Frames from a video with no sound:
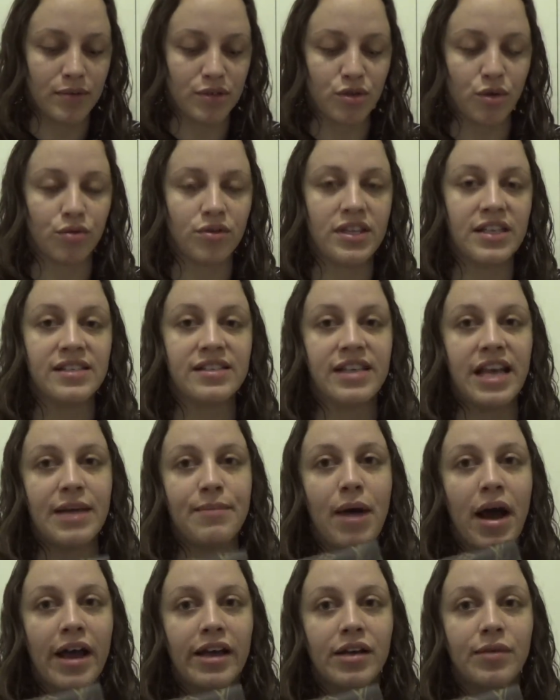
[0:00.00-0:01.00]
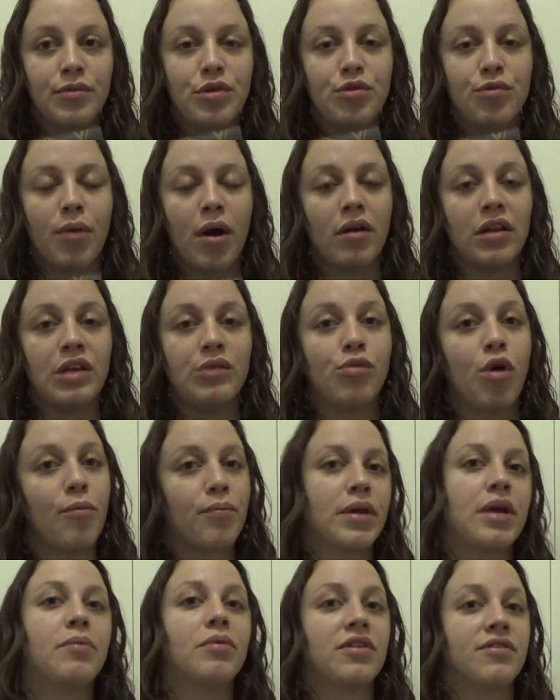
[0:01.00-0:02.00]
So this same item, you probably
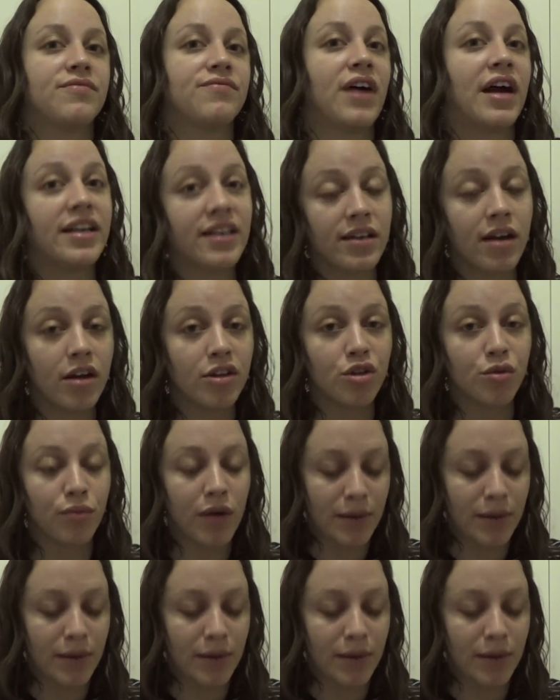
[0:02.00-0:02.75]
won't be able to find it on the